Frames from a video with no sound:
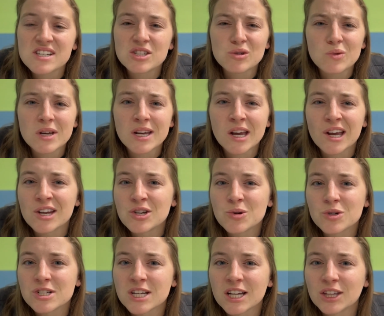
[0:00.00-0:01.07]
doing in
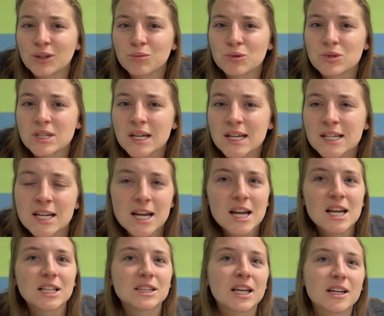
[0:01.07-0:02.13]
your daily routine
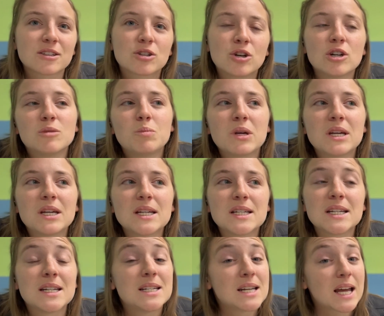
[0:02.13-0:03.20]
that could
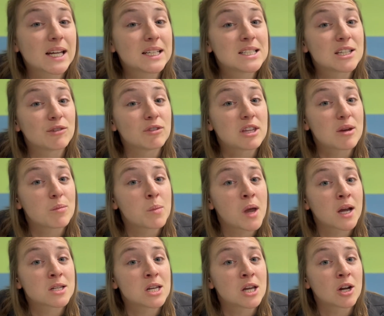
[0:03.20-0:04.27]
be negatively
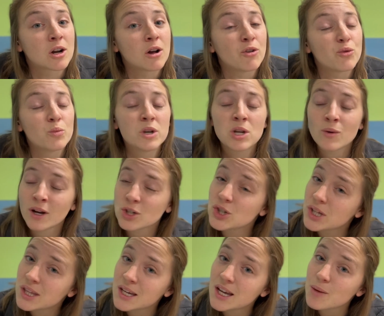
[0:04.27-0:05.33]
impacting your health when you
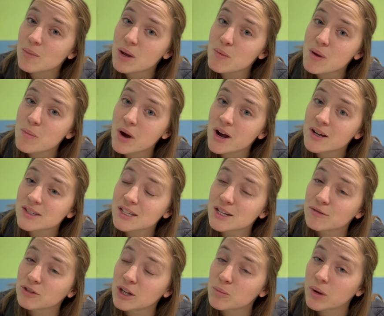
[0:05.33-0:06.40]
actually think it might be
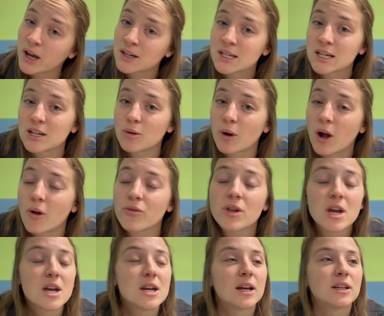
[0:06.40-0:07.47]
positively impacting your health.
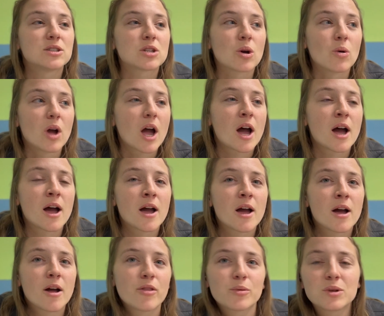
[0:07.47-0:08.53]
So
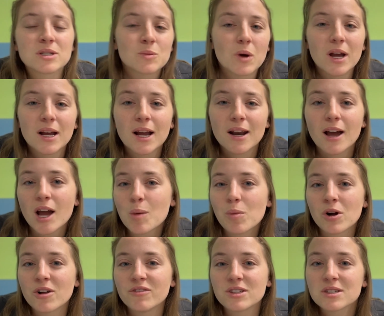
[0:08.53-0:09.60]
the reason why I kind of hype
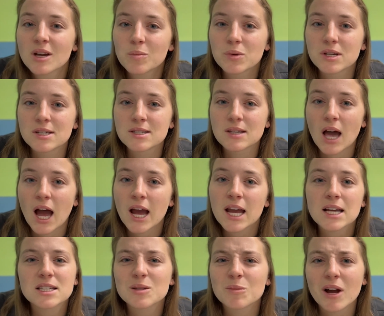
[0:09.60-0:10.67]
all of this up is I
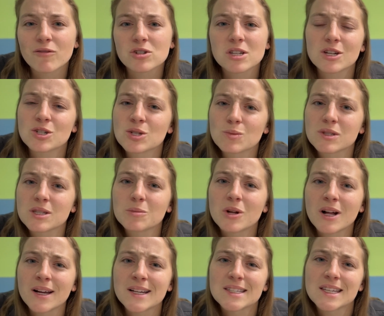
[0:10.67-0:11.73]
had some conversations with some
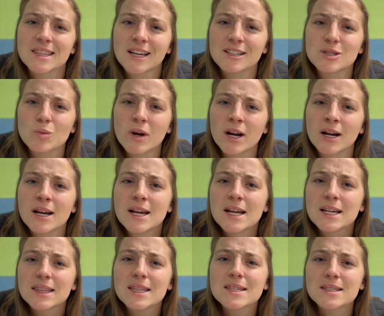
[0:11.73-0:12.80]
clients, and that's where
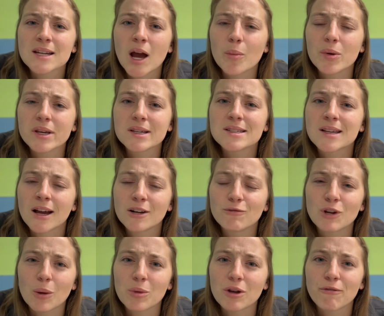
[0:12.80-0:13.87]
this topic is kind
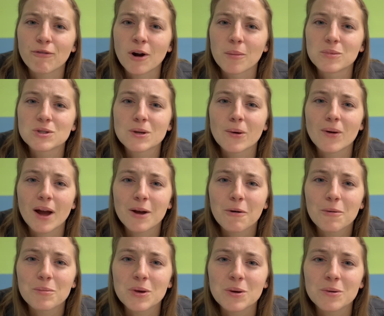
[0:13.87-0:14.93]
of coming from. So I
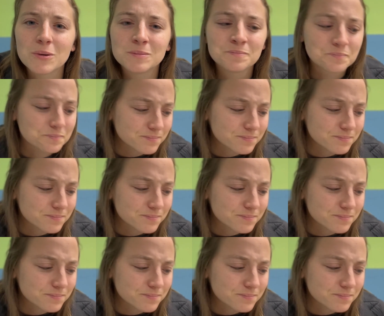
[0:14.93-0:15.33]
hope you